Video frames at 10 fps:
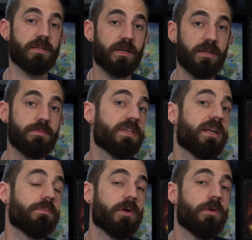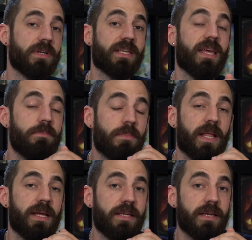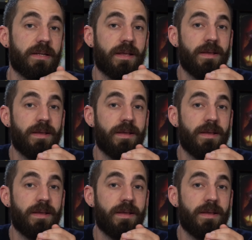times and I'm going to keep playing it.